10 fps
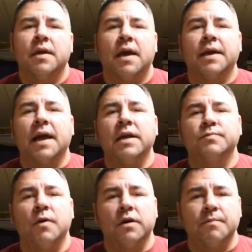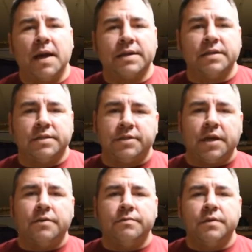Hey guys, welcome back to the
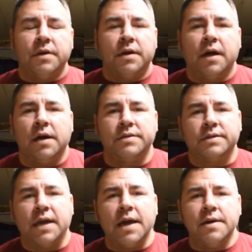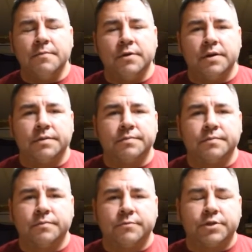channel. Today I'm going to
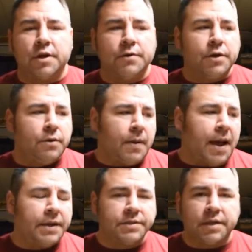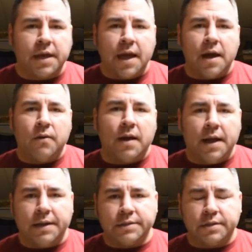show you actually how
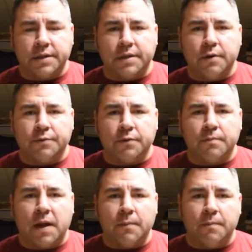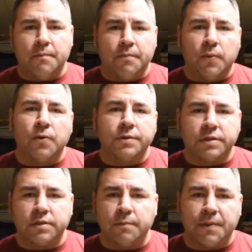I actually go through my boards
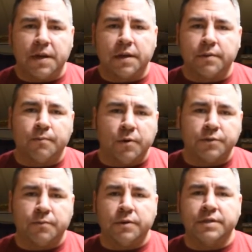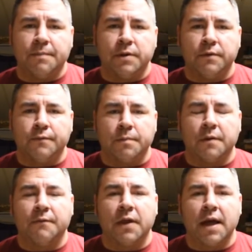to pick which ones I build for my
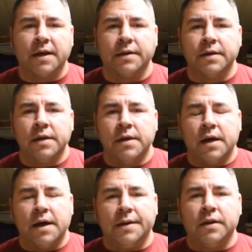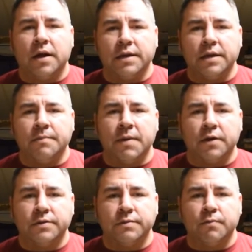flag. I had a lot of
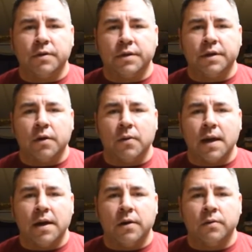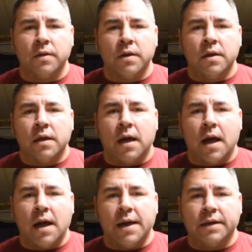emails wanting to know how
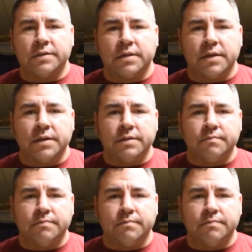I actually